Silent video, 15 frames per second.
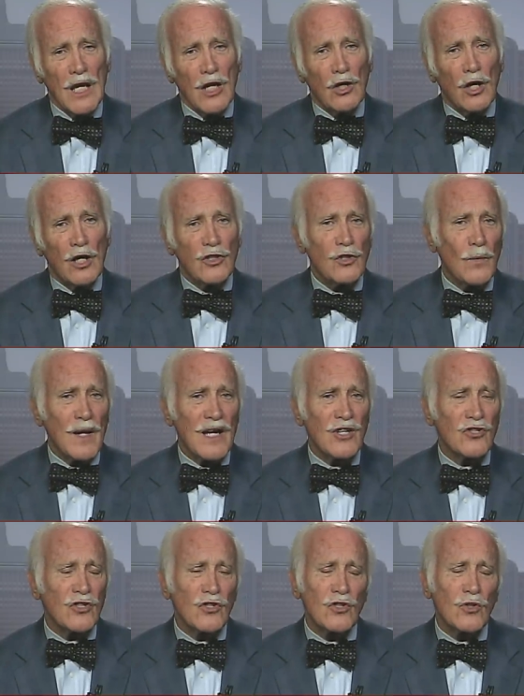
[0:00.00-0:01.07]
It also
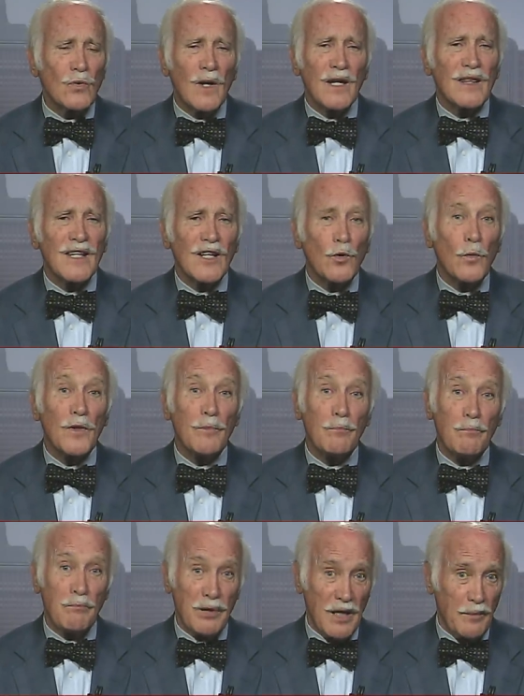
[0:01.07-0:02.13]
has to do, I think, with
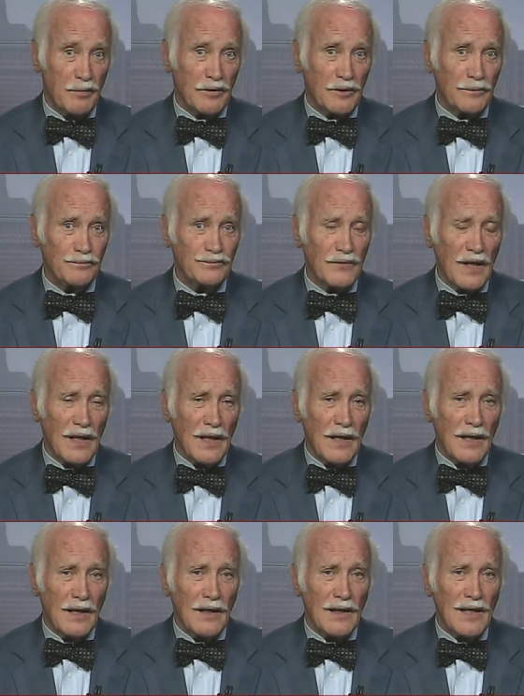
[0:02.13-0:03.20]
people.
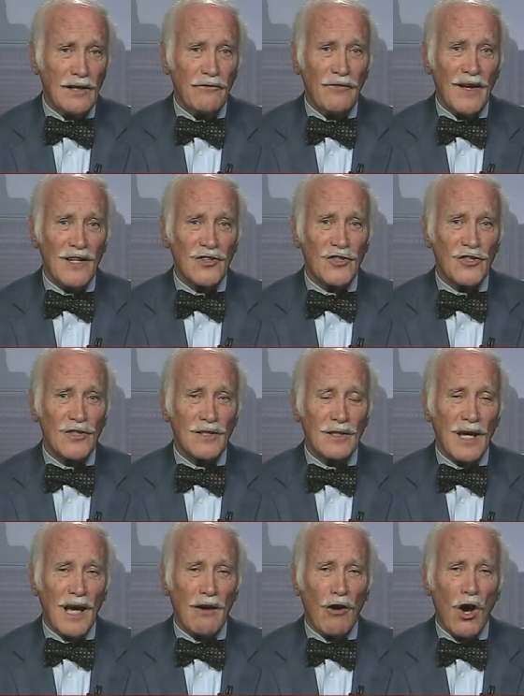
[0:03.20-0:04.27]
Uh, events
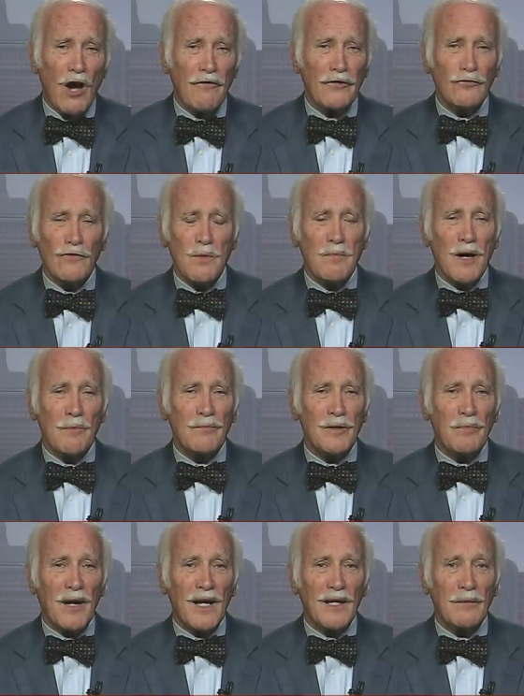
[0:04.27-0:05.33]
are often remembered
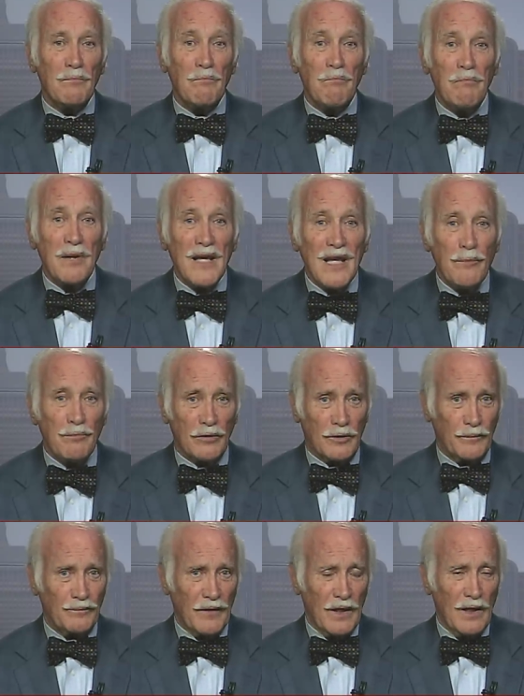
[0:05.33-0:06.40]
by people.
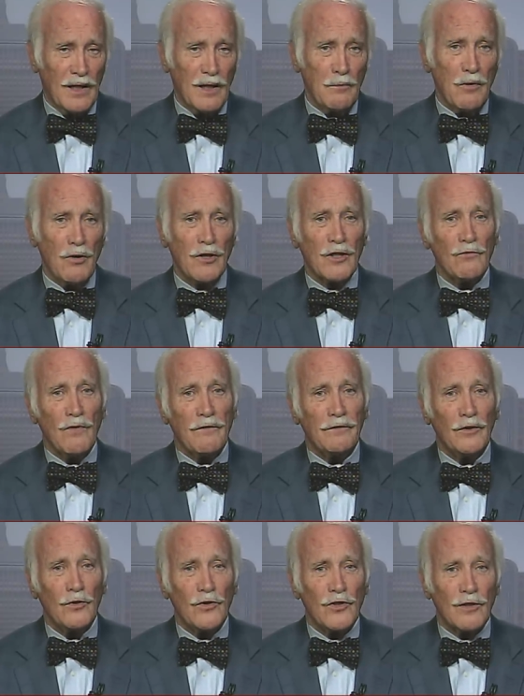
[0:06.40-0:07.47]
American
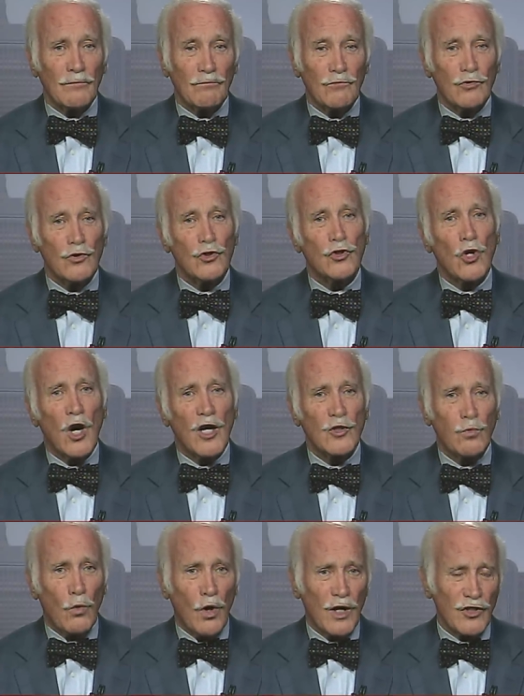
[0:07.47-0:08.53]
Revolution, George
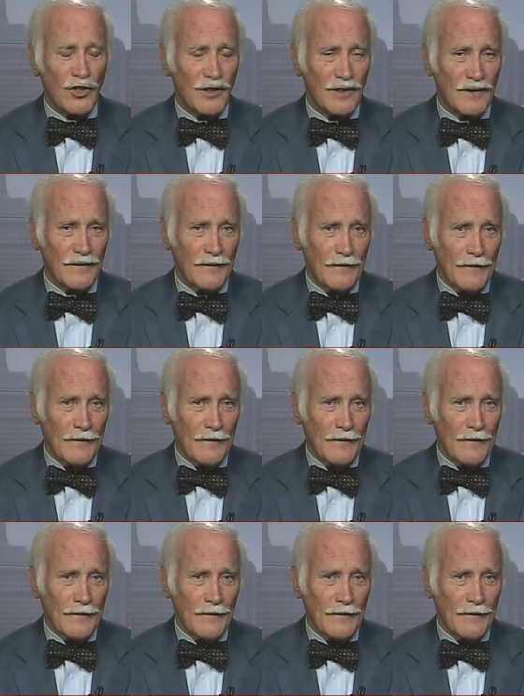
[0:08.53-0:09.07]
Washington.